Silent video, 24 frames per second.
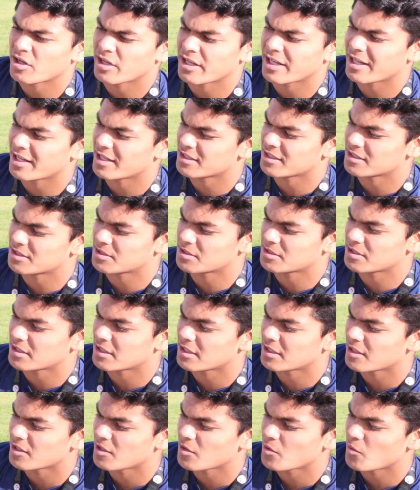I guess
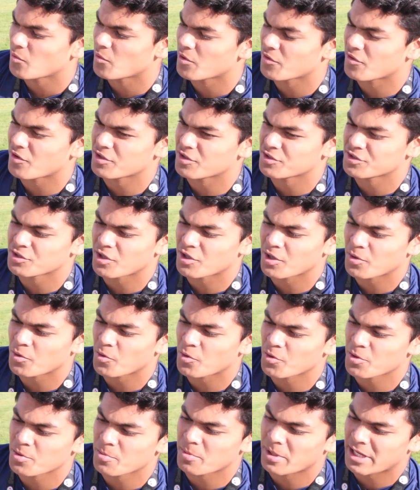with our star
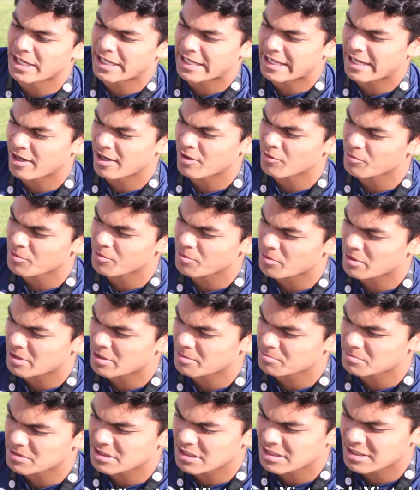quarterback out, we went
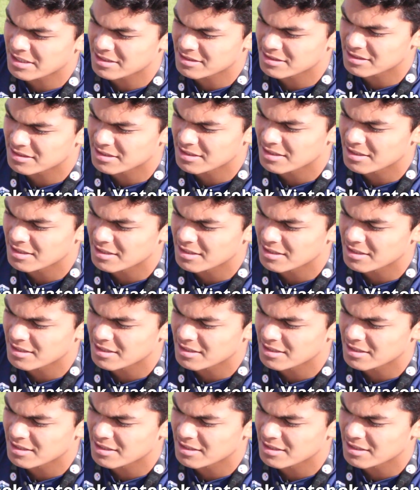up to this